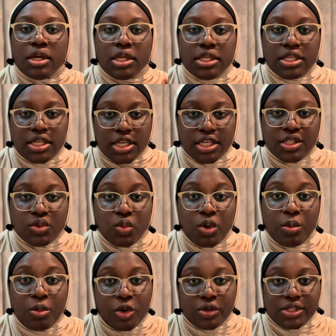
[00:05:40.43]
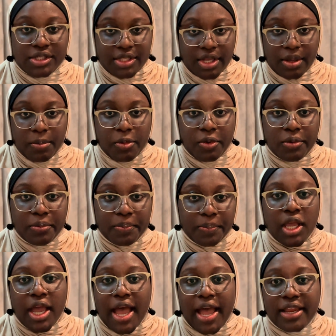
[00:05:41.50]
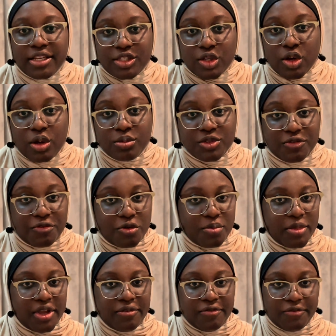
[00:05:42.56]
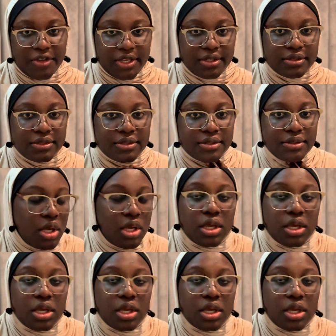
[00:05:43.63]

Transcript: there is one more step, and it comes from my faith.